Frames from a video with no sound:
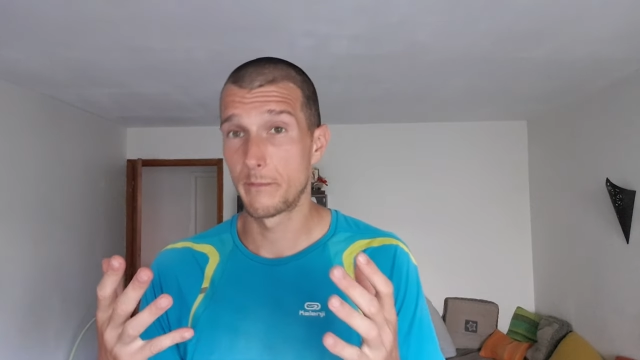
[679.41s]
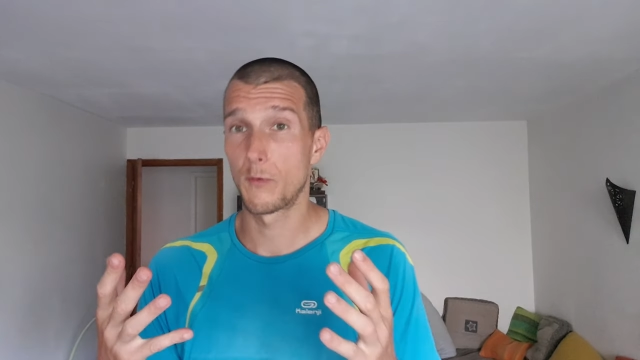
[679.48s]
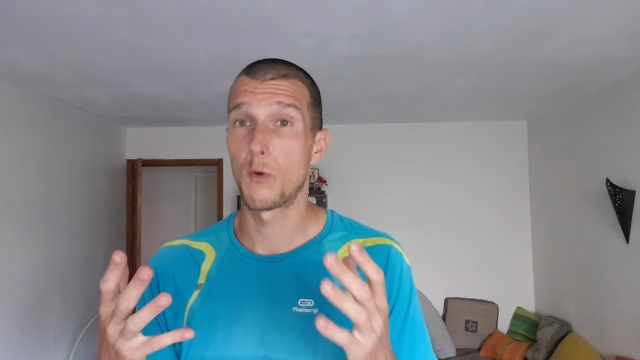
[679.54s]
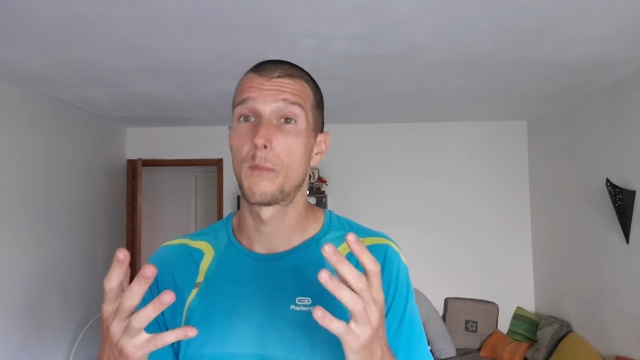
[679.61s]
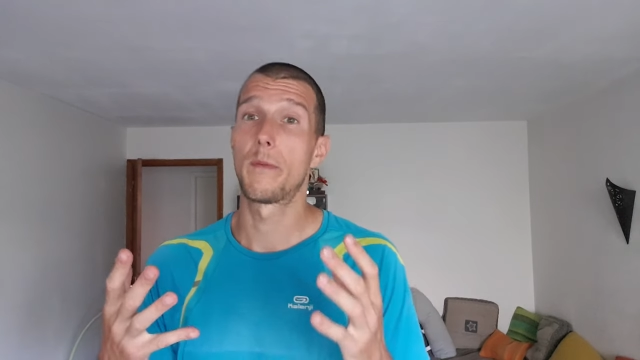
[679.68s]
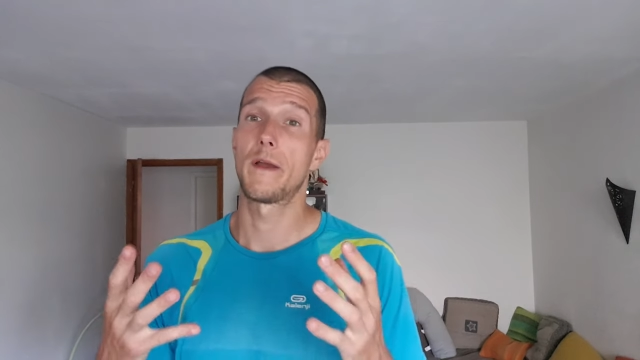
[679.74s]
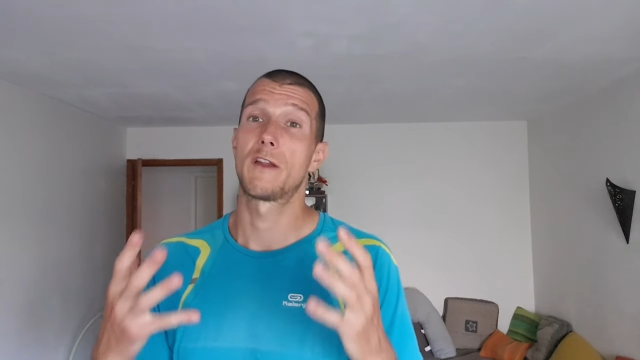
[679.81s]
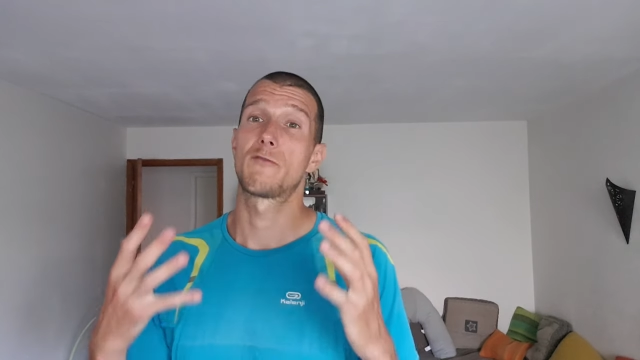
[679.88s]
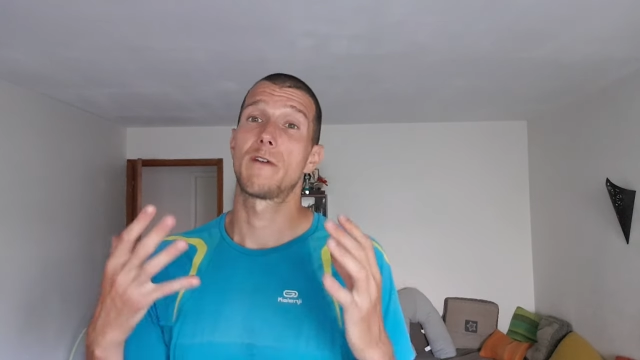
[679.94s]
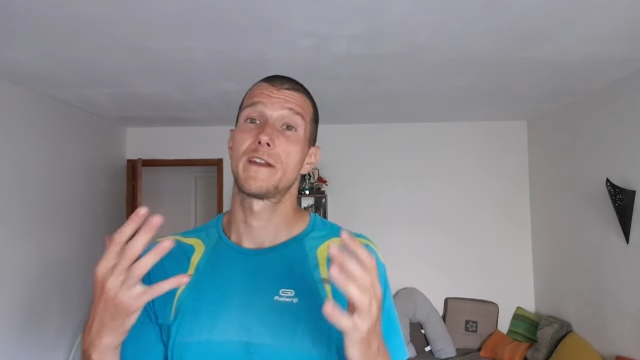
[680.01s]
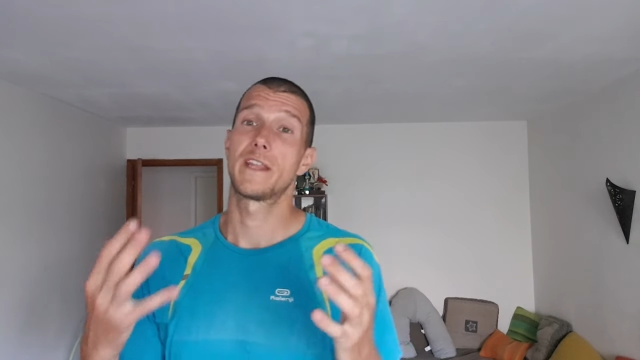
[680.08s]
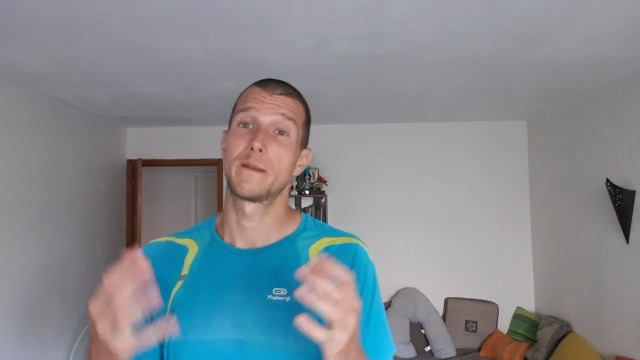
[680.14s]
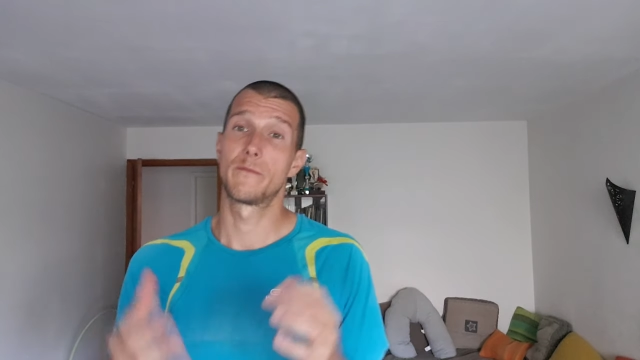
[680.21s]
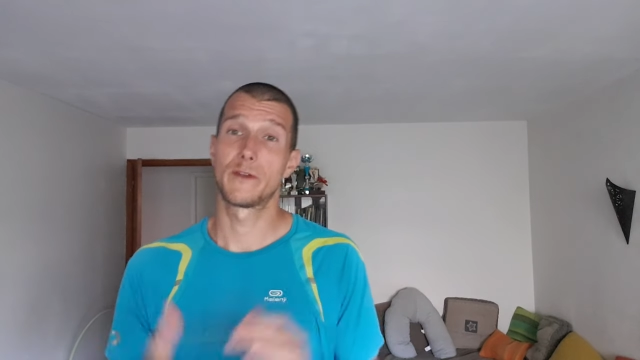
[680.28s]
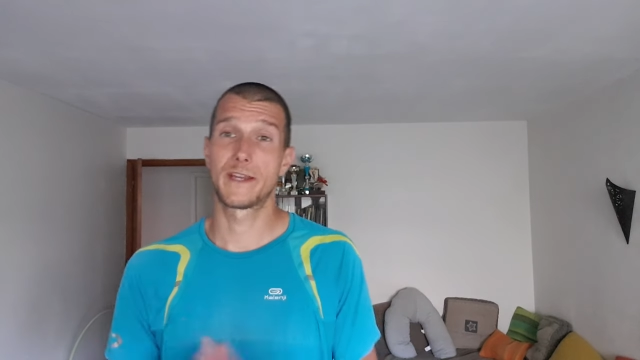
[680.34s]
proper
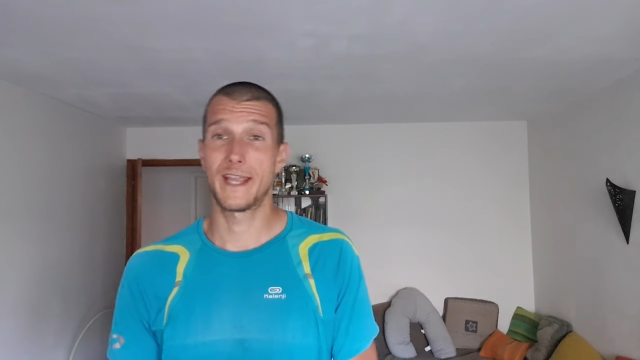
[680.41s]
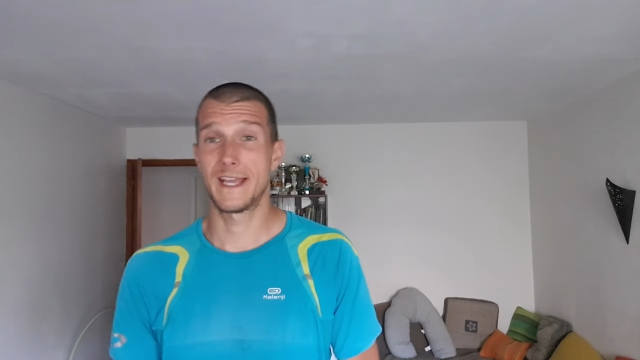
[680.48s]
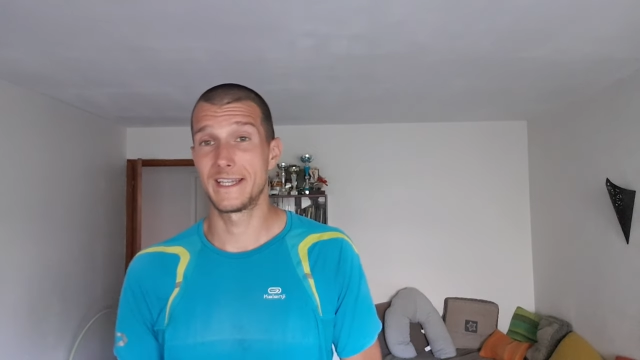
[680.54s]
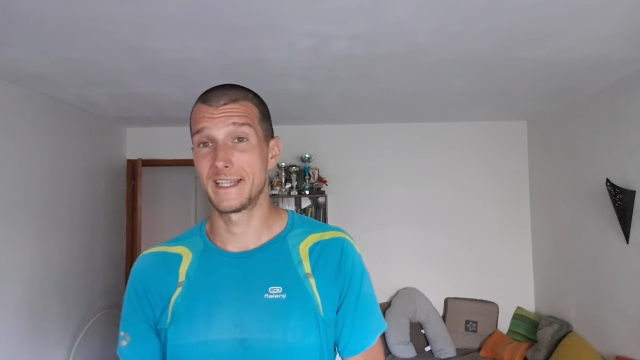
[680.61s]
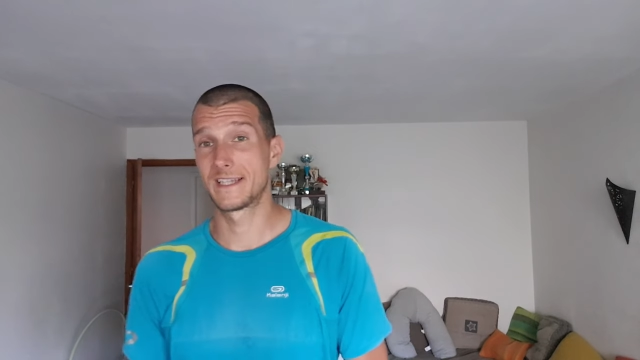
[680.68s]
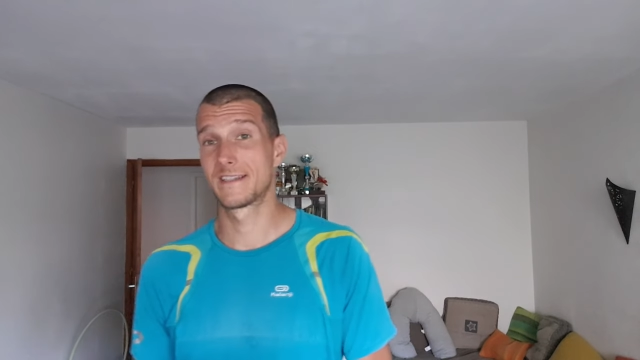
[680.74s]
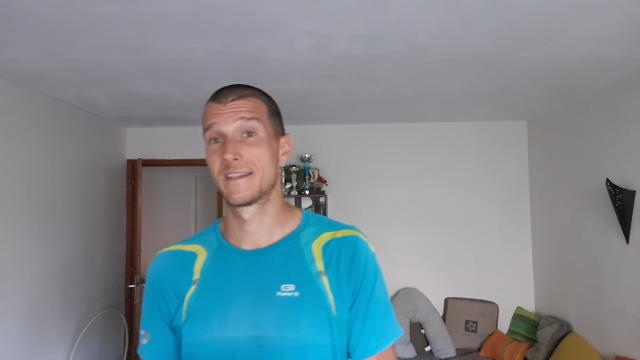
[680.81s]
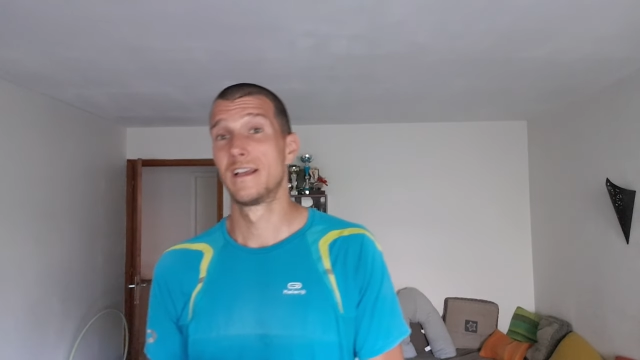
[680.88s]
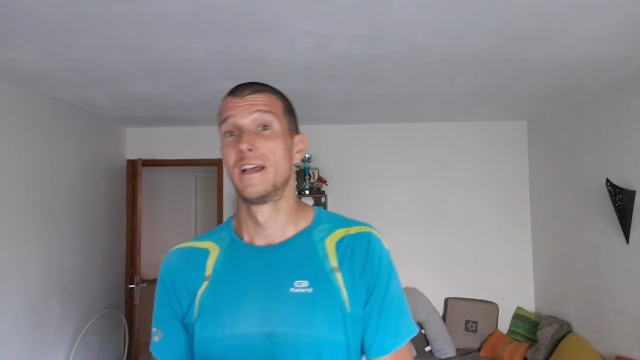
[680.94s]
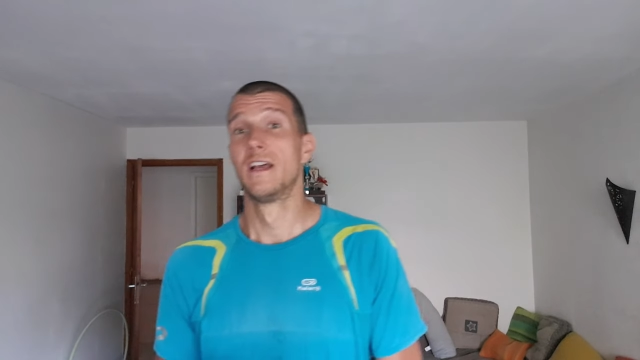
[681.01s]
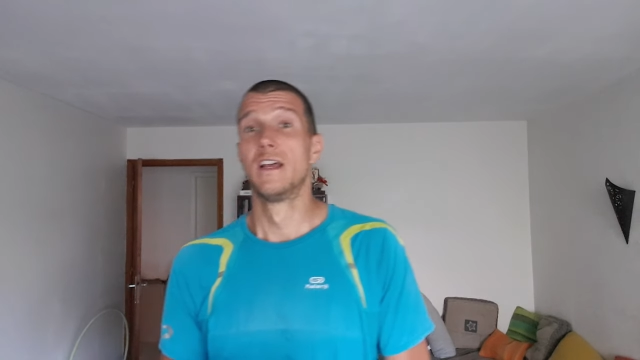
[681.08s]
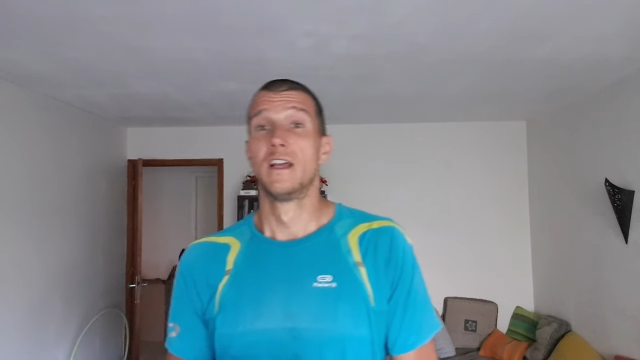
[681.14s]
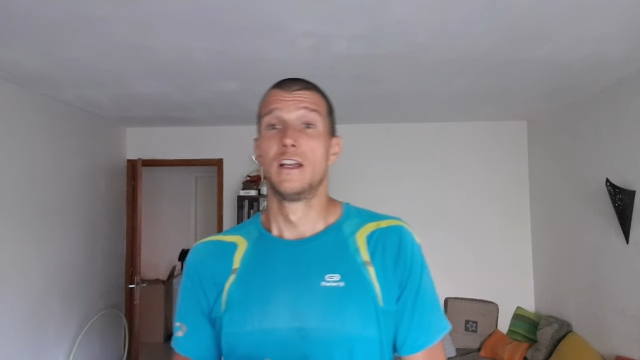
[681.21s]
running mechanics